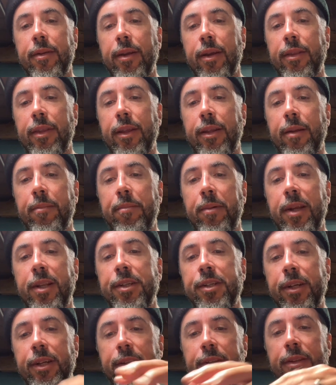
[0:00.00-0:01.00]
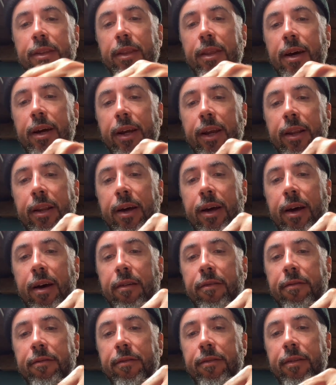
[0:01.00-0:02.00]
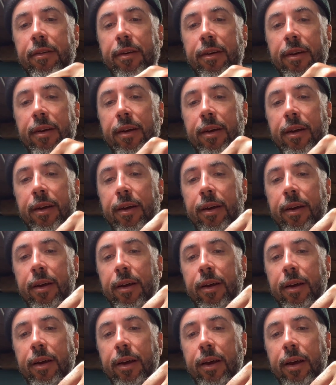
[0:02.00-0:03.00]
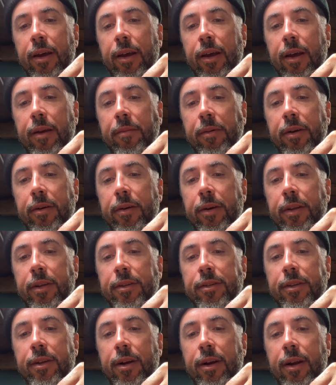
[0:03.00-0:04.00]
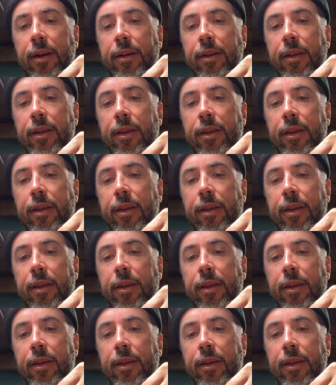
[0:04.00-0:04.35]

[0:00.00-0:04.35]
And then to pinch it, to lock it off, I'm going to start